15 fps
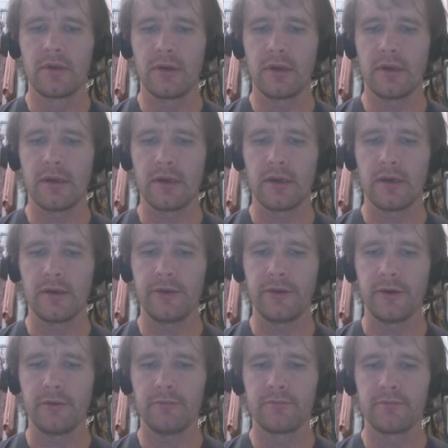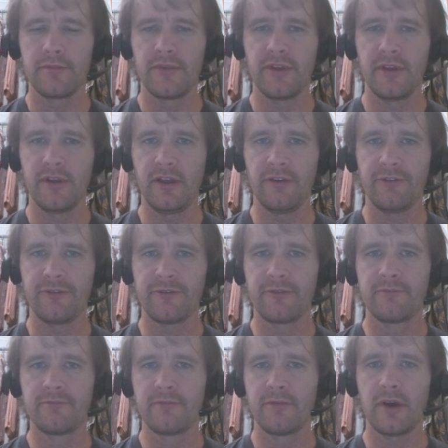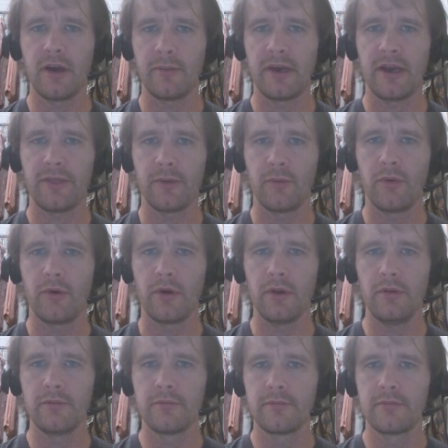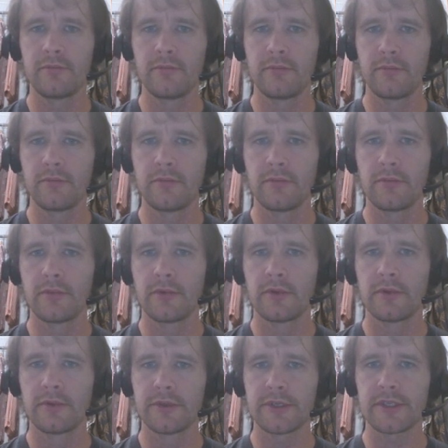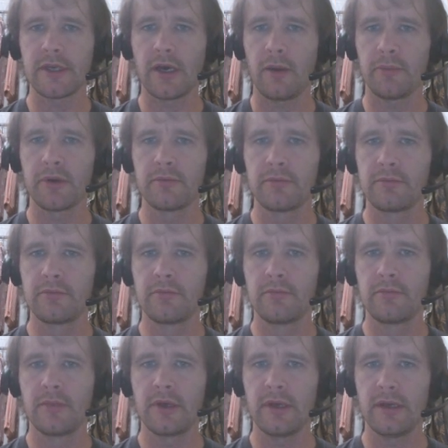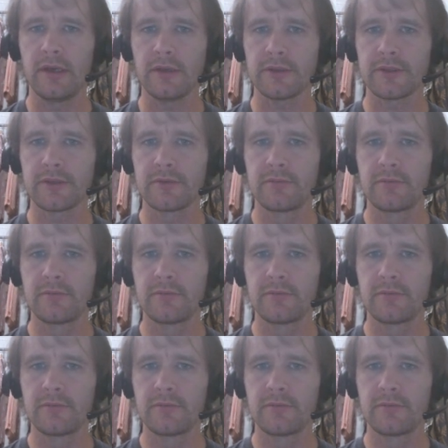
uh, you know, if I'm at the wall, stop, else